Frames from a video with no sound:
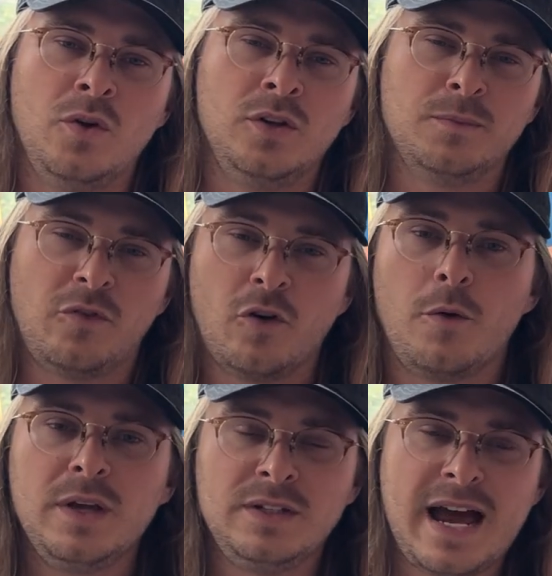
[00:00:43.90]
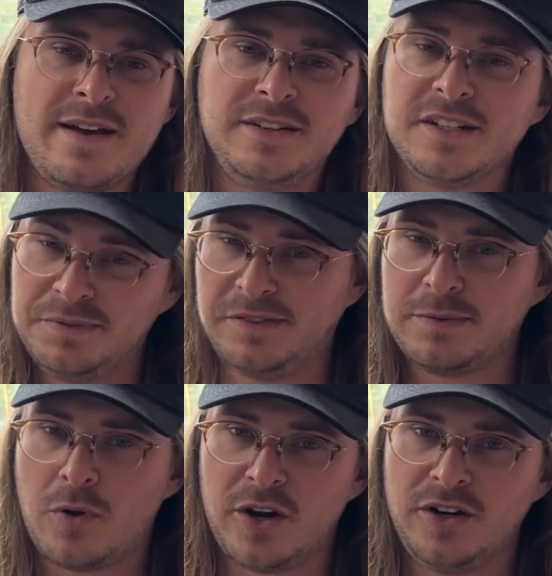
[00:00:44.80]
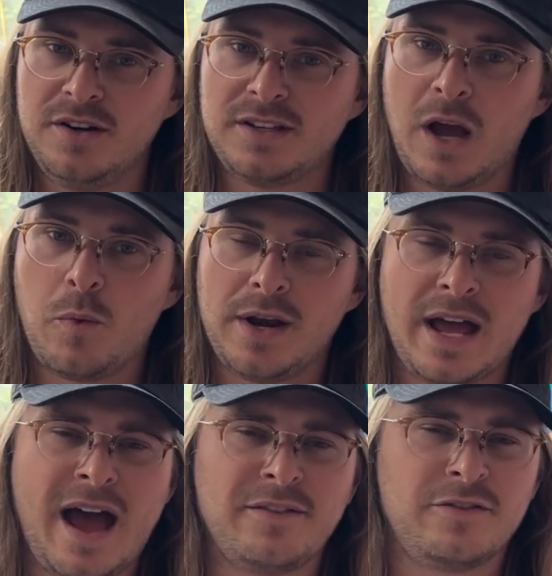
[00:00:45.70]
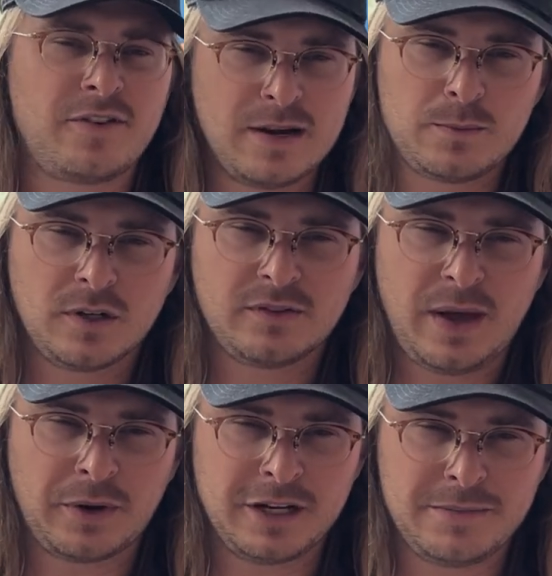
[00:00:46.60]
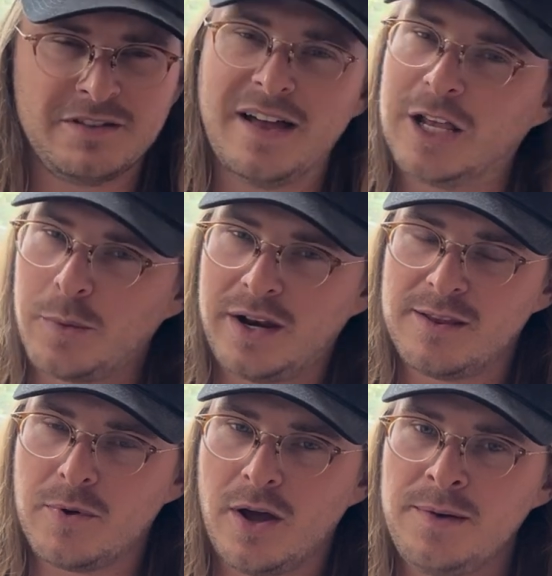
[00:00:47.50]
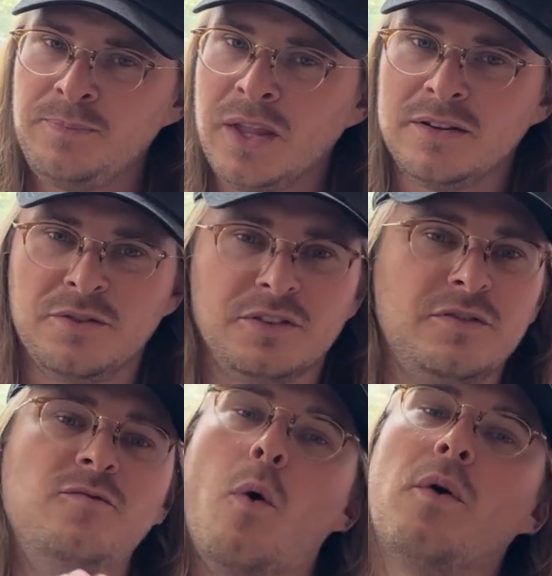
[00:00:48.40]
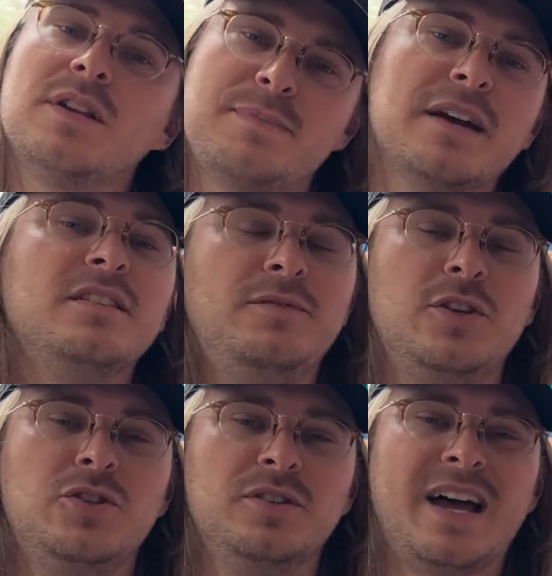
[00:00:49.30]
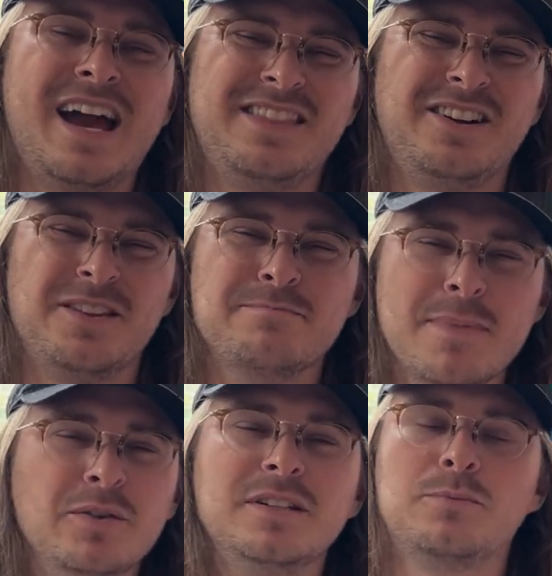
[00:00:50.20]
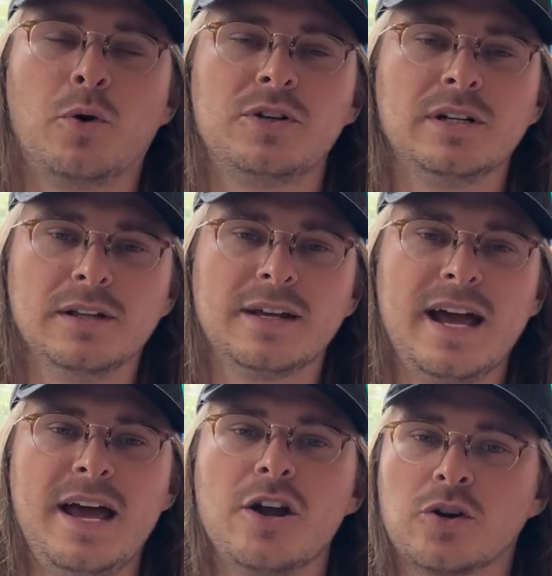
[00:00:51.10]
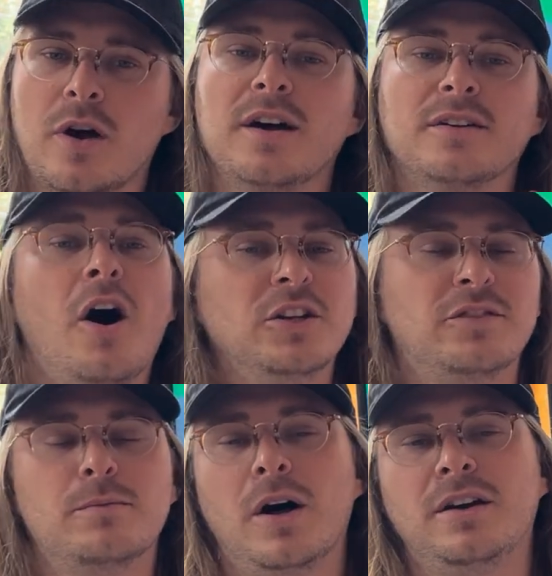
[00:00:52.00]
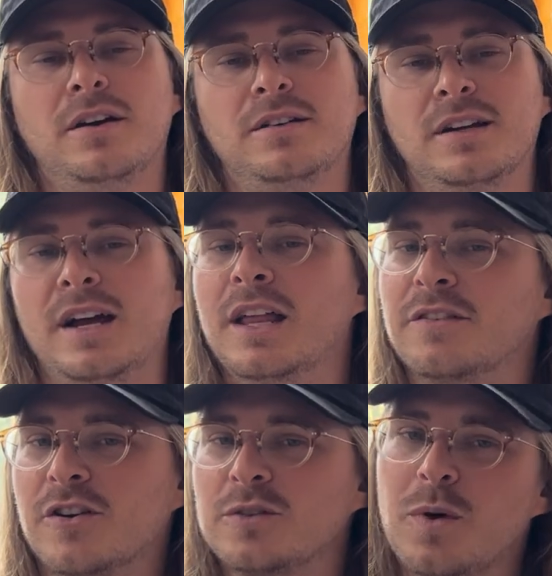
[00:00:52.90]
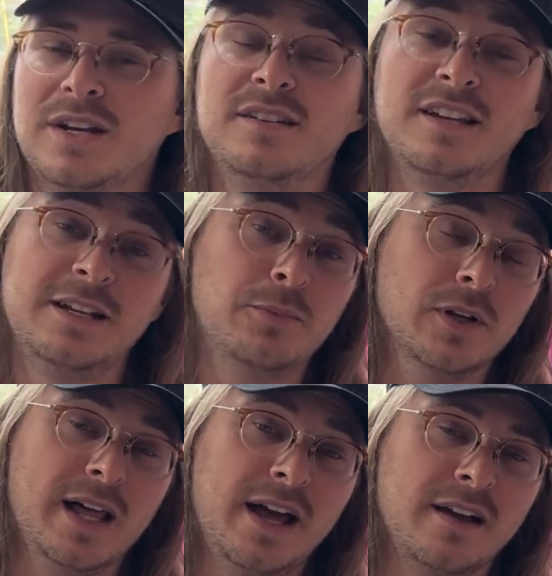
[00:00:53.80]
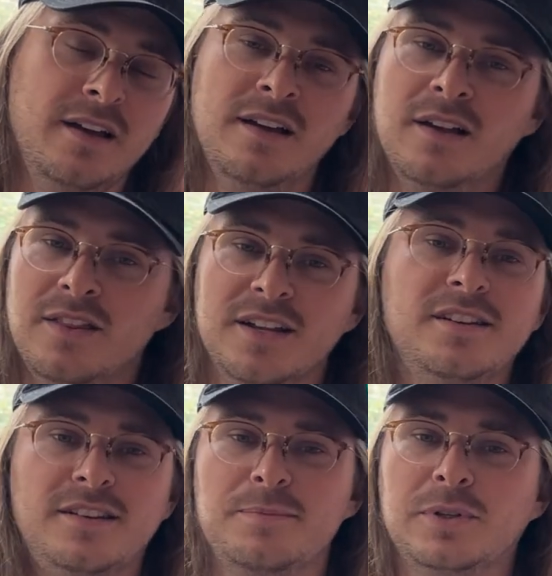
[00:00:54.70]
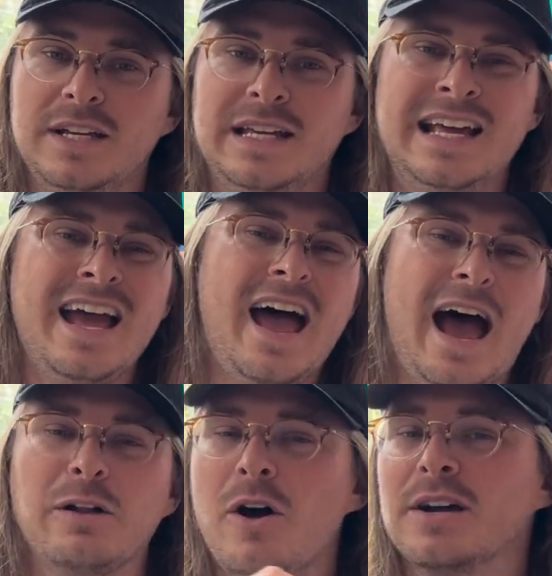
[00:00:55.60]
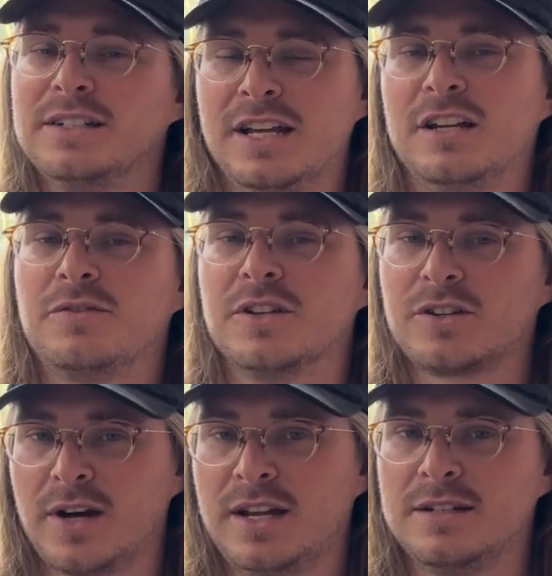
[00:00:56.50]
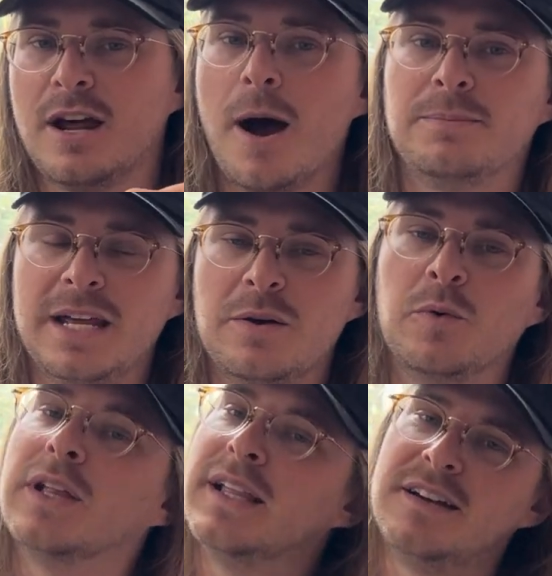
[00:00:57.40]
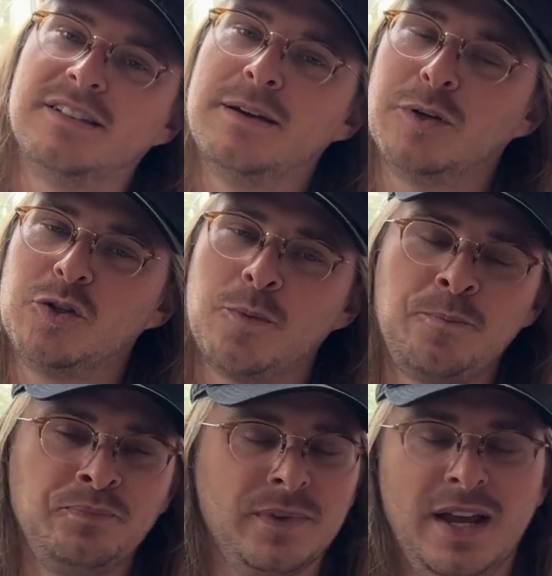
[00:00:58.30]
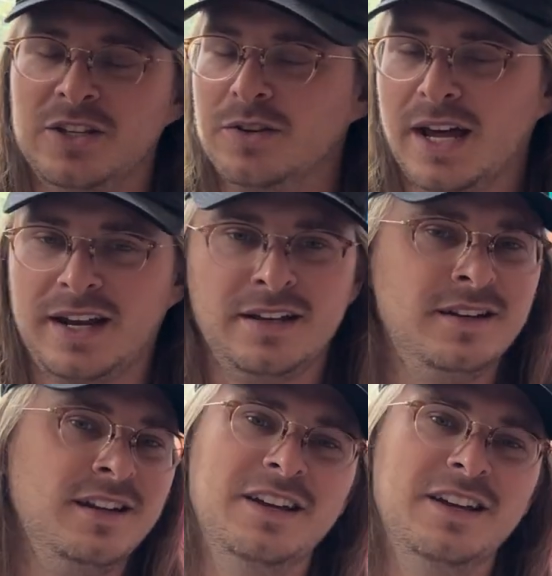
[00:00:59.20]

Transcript: So before we dive into specific monitors, I want to have a framework that we're going to be evaluating them on. So there's 4 specs and features that I think are the most important to look at across all different monitors. And the first one is input lag. This is simply how long it takes for the screen to update with the latest image. And you get it.